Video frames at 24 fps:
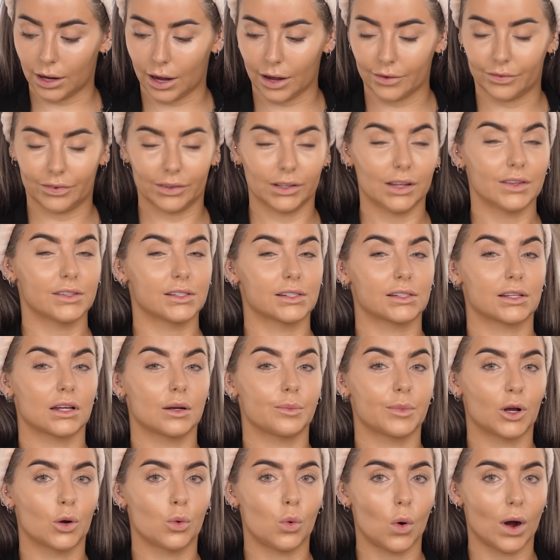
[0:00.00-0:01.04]
I feel like this is gonna
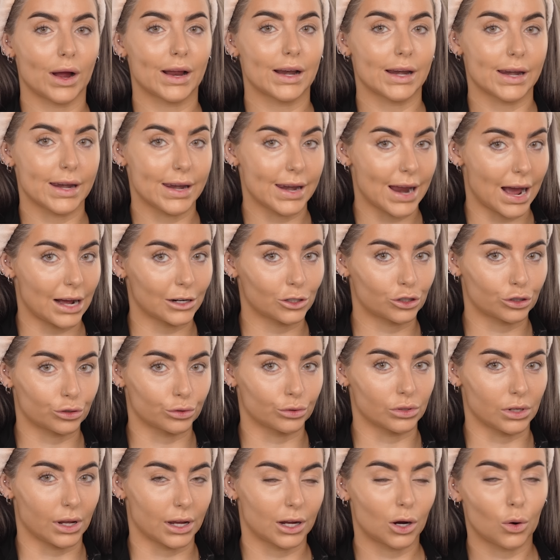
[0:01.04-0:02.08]
be quite
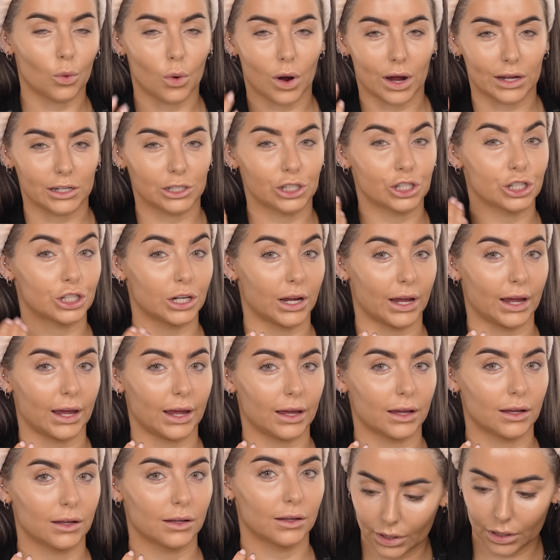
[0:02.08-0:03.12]
natural, like quite
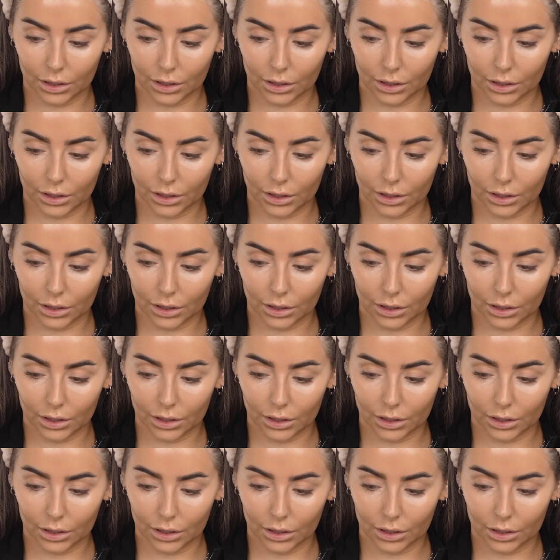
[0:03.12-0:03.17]
sheer.